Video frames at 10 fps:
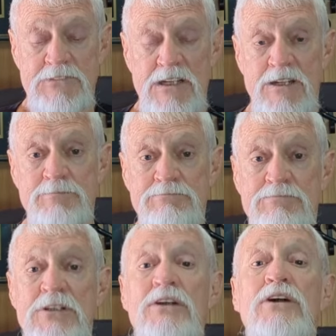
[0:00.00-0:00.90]
Again,
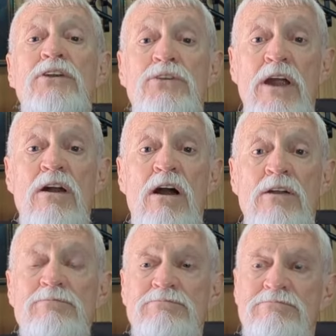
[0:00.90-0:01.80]
train
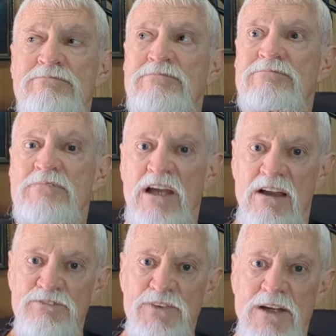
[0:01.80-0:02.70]
hard,
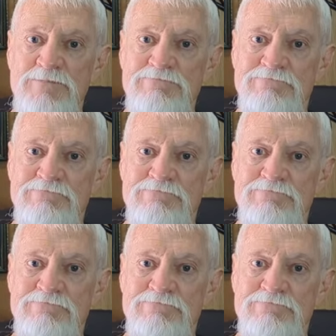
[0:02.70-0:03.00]
have fun,